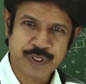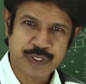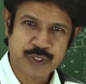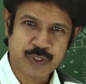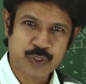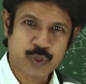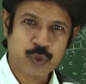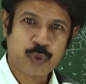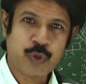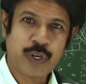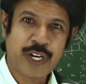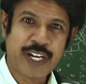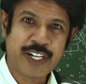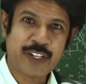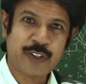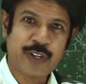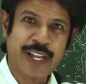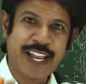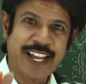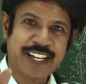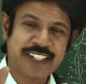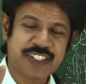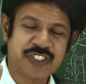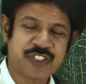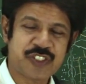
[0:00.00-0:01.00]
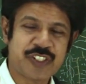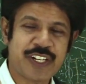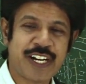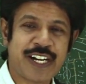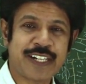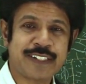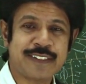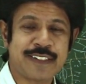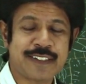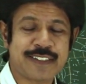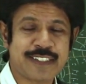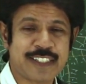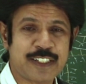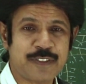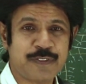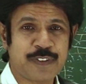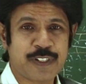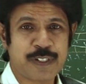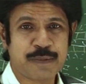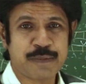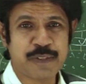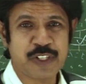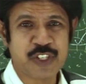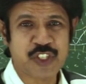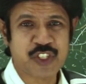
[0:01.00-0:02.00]
so I have to extract this
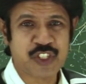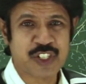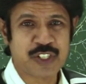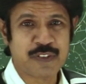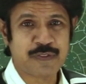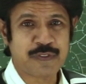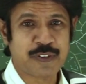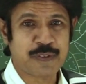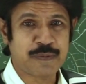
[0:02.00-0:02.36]
information